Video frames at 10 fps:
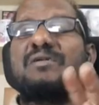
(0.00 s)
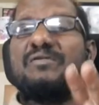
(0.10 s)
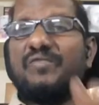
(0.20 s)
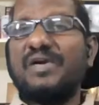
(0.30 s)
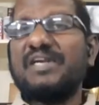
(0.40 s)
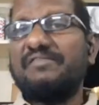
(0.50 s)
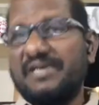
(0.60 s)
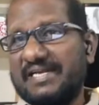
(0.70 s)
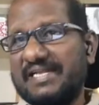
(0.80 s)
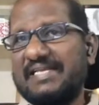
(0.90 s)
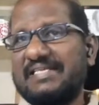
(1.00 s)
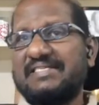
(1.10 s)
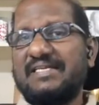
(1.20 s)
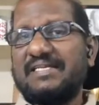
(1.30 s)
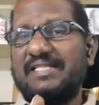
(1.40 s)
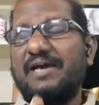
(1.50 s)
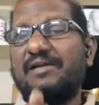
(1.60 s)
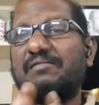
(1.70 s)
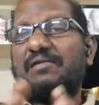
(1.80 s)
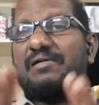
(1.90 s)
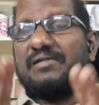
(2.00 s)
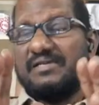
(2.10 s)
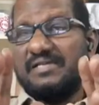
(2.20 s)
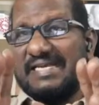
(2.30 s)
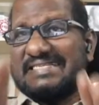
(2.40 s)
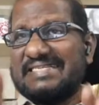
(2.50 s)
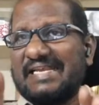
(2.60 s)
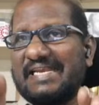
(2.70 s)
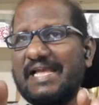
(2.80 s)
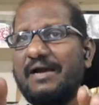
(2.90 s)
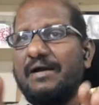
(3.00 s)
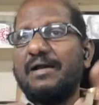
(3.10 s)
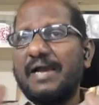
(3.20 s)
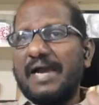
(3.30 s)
whatever it is, they are called insignia.